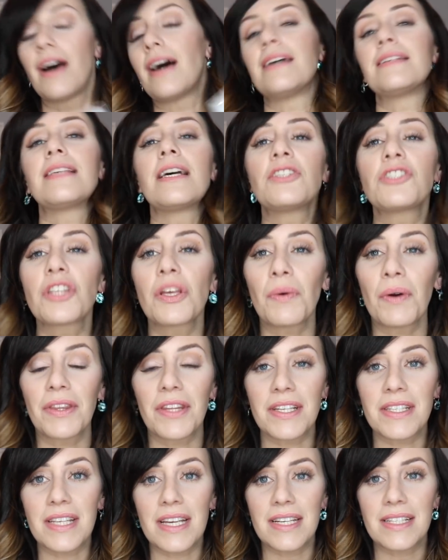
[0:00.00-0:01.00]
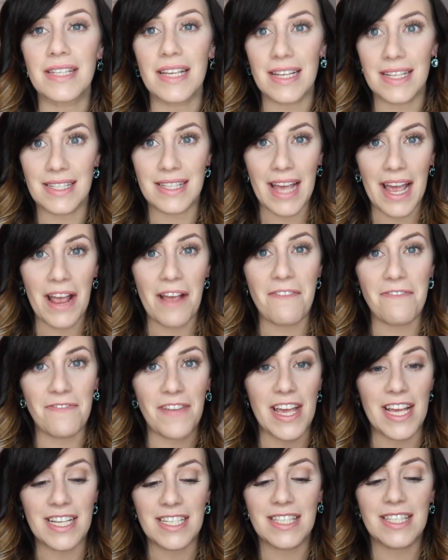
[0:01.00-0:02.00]
Essentially what this is a
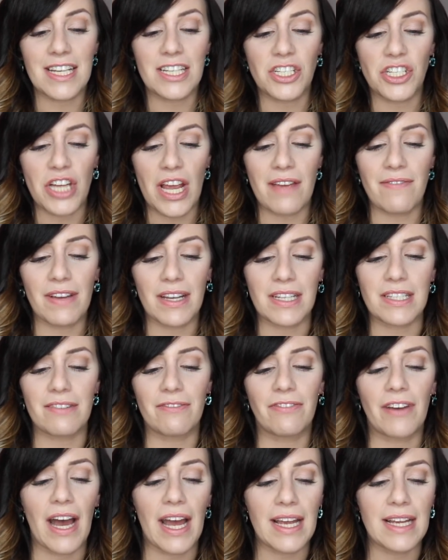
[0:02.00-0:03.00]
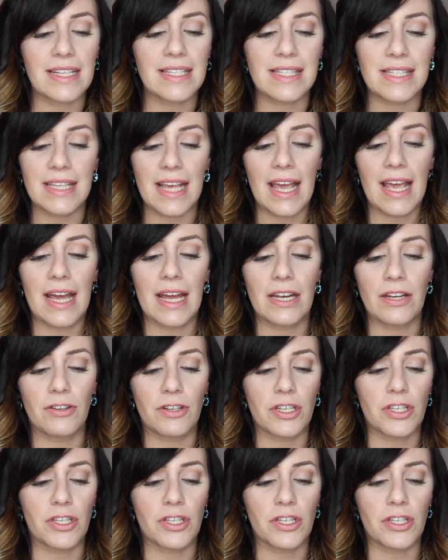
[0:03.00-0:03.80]
face shaving device, and you